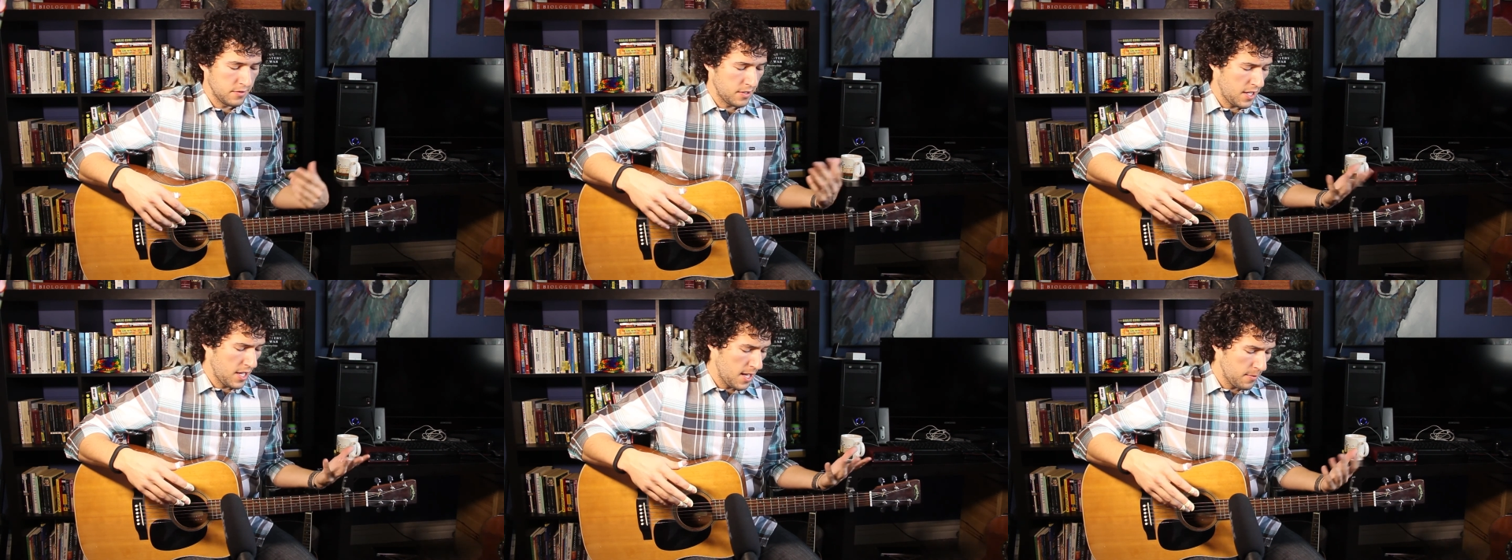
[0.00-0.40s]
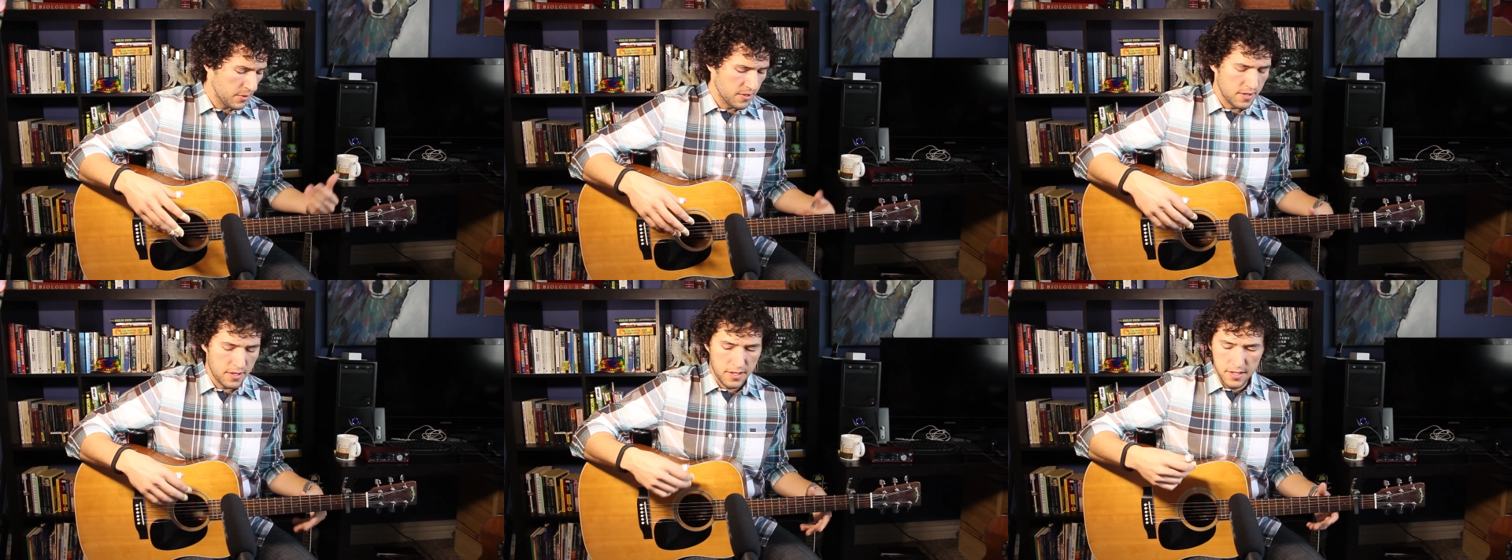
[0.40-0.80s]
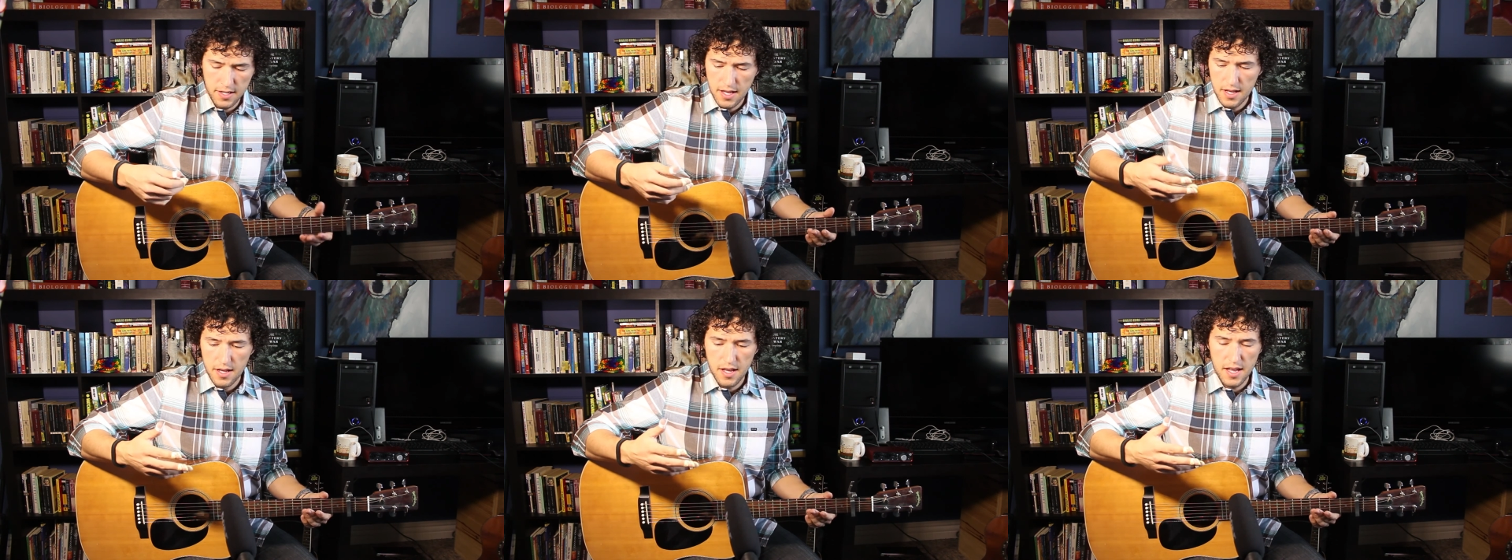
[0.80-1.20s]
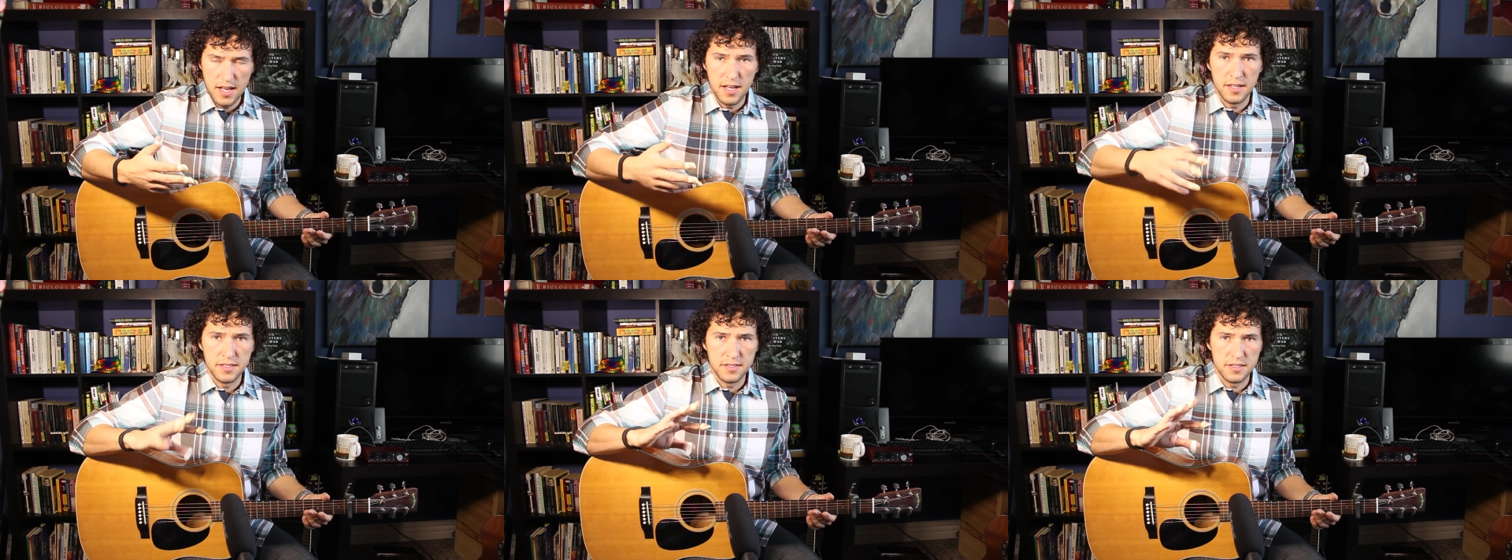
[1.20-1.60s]
There's a hammer on,
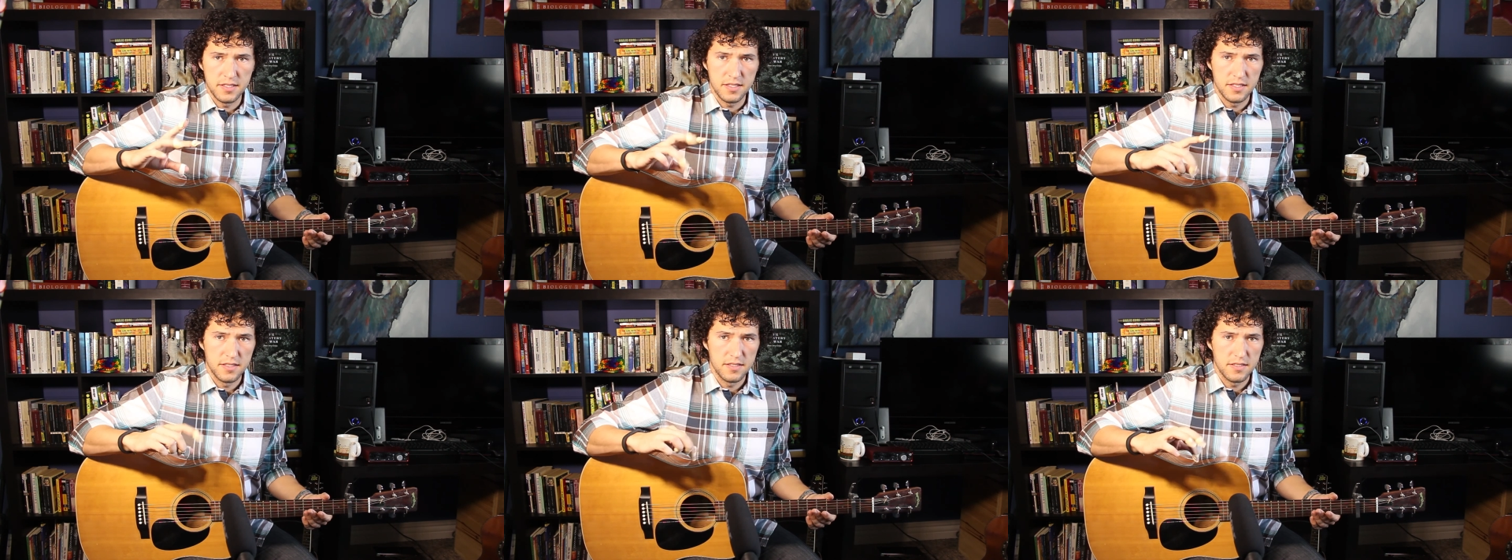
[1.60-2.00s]
and